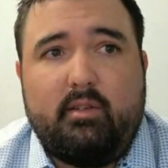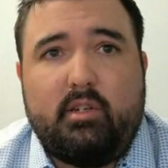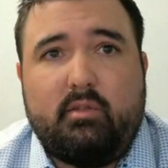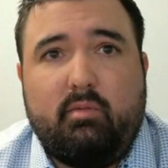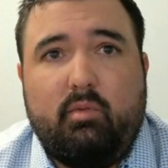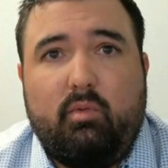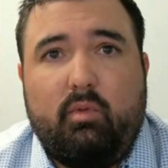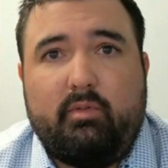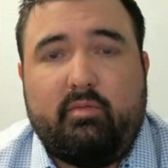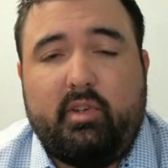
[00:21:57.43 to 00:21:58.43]
just
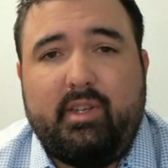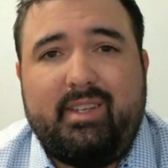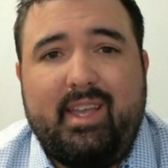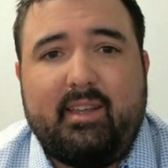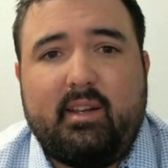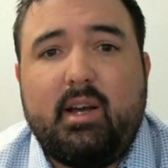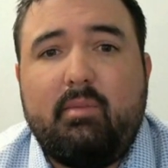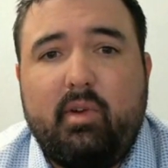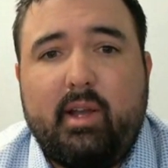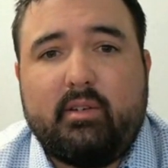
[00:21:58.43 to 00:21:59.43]
with really taking a
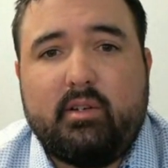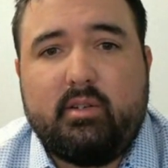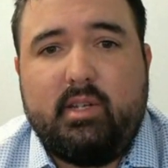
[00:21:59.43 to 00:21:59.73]
couple extra